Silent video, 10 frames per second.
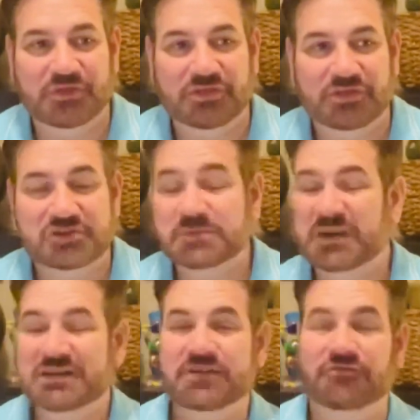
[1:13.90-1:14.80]
there's
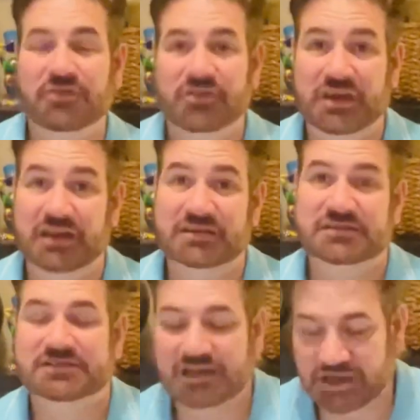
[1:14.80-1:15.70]
many different
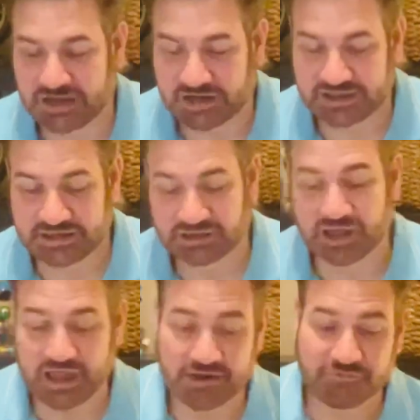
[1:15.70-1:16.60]
things in
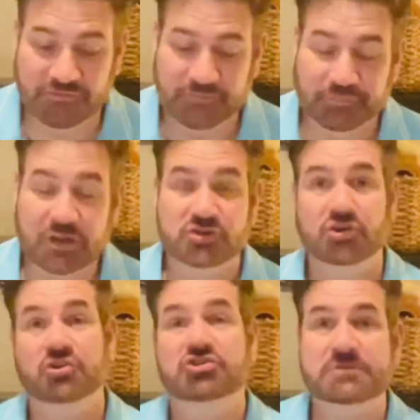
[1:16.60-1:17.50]
life.
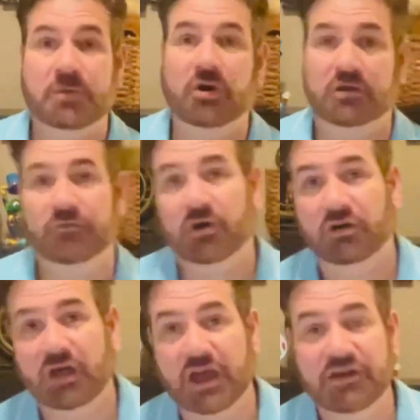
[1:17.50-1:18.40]
Church is part of our
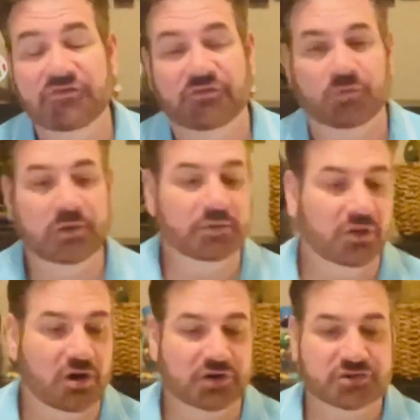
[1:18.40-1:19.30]
life. We
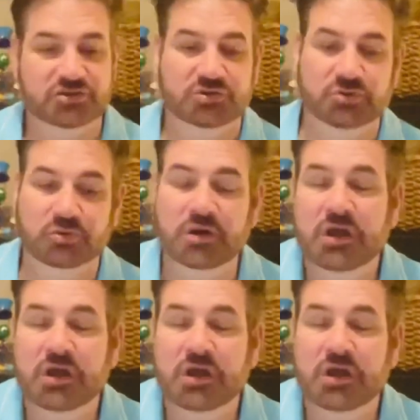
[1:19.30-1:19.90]
belong to